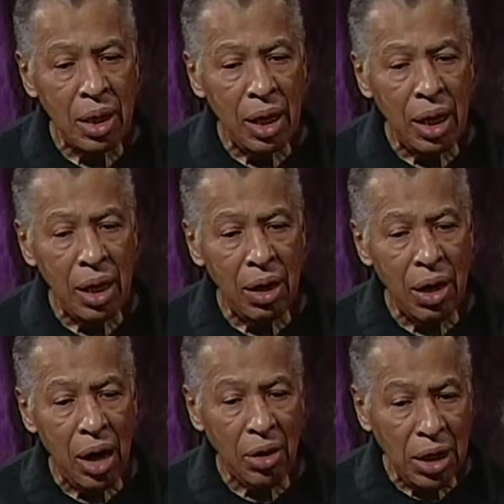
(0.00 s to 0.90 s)

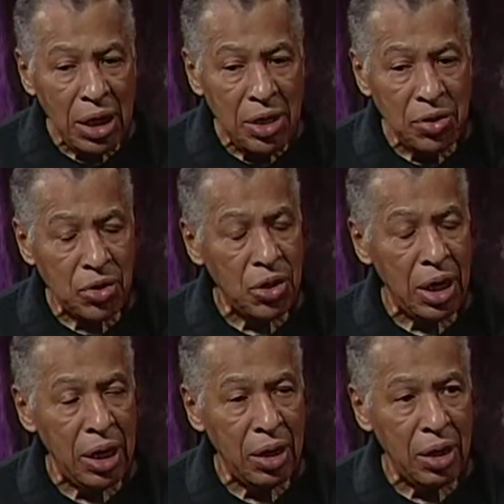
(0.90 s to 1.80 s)
our leaders
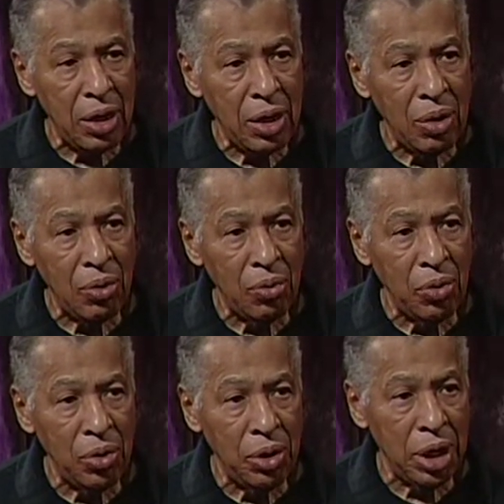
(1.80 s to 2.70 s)
there
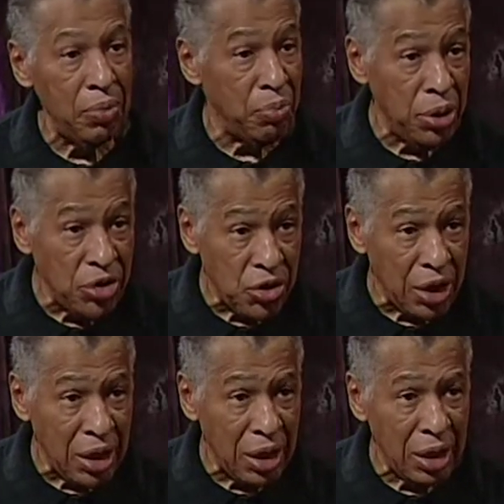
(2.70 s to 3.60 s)
were
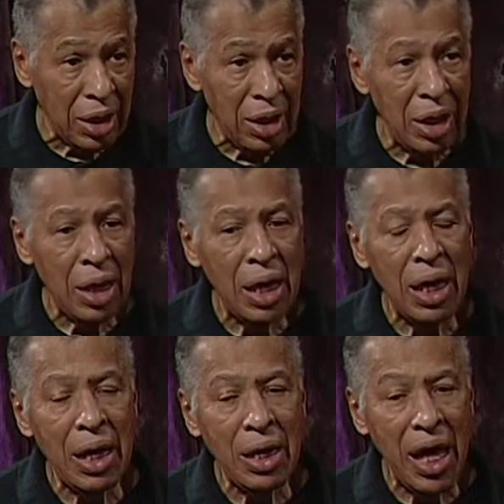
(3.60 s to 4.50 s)
imprisoned
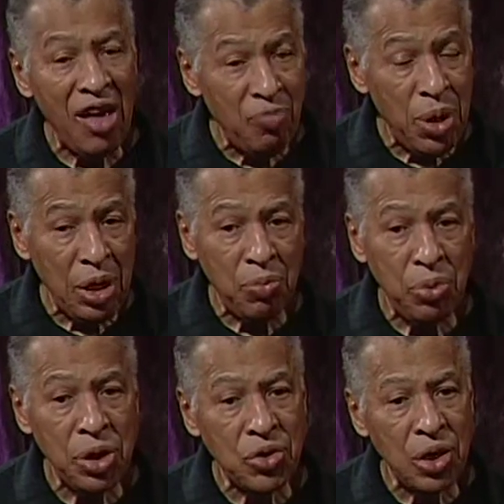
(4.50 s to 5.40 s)
and have been
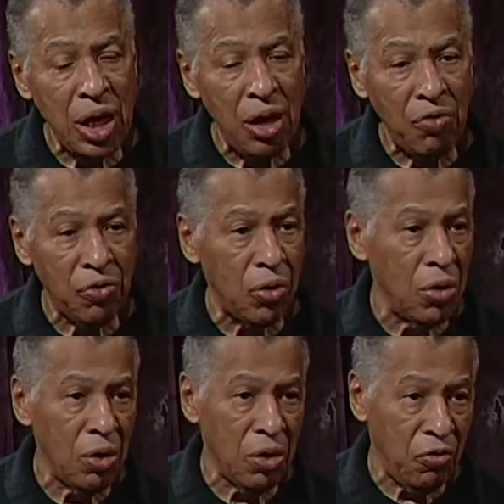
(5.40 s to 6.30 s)
imprisoned now for
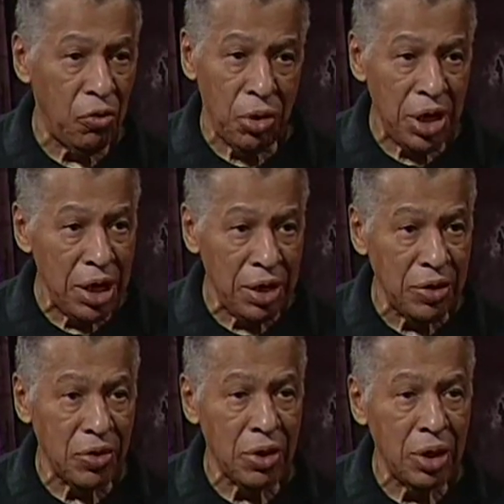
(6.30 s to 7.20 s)
going on 4
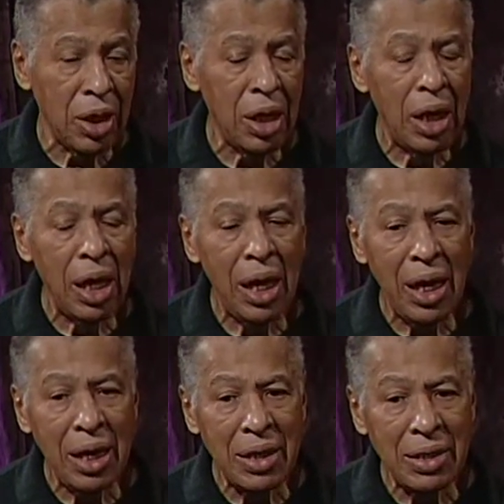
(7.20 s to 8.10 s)
years.
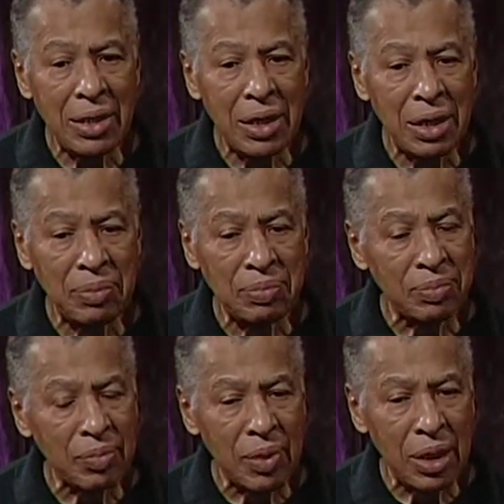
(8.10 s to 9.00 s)
And
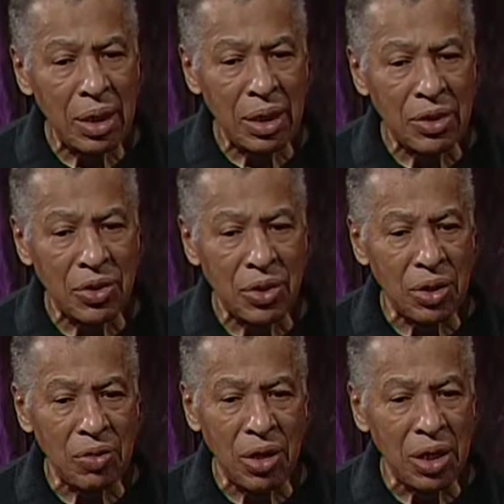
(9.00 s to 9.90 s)
it's
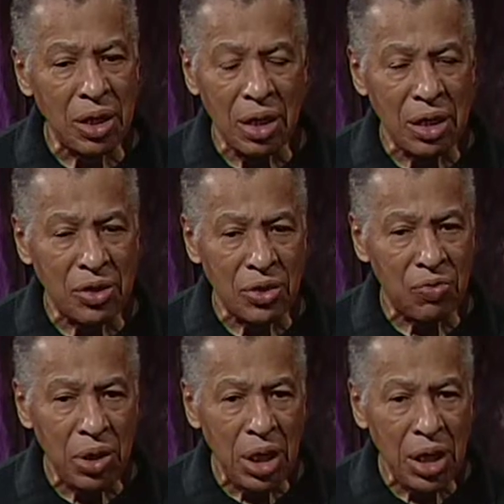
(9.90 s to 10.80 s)

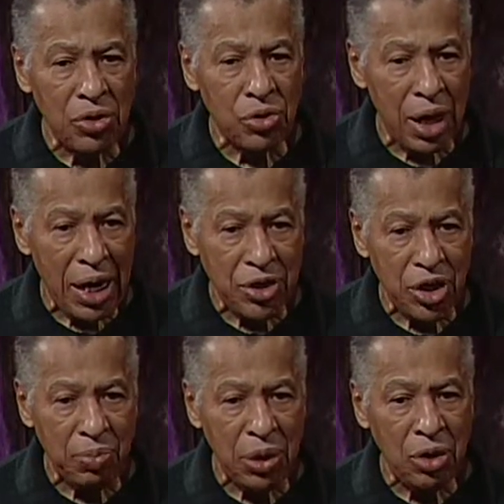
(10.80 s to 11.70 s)
really
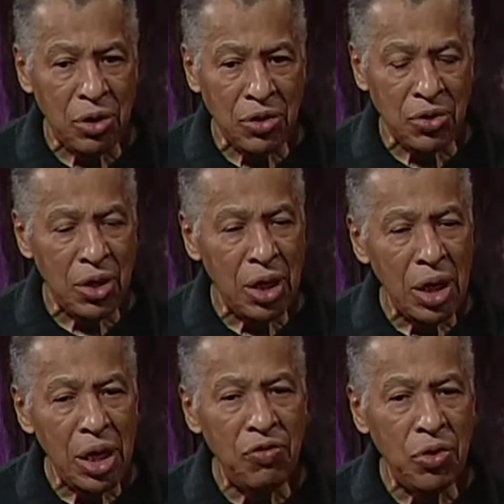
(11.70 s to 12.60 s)
tragic, because
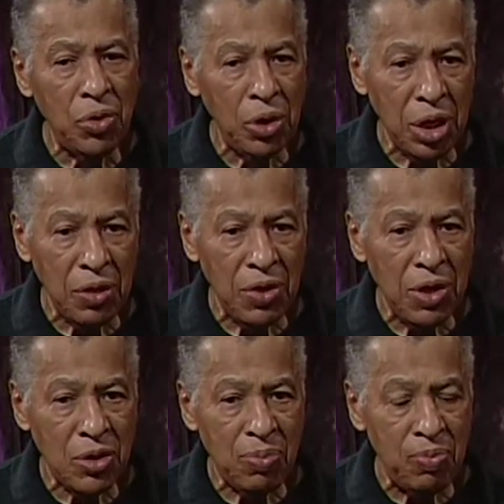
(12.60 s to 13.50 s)
if you look at
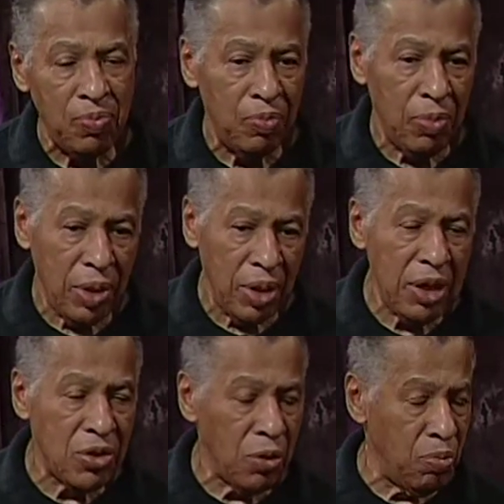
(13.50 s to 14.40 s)
these are